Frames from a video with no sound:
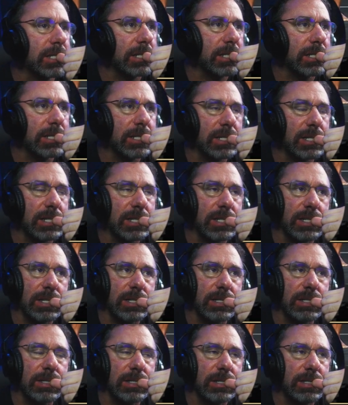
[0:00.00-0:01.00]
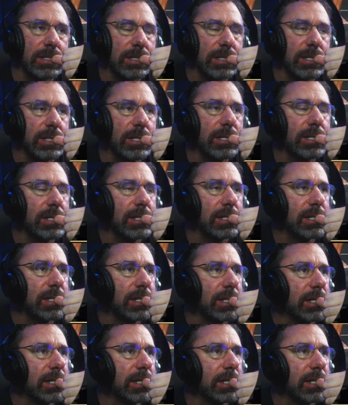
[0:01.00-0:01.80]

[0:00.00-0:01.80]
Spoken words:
(silence)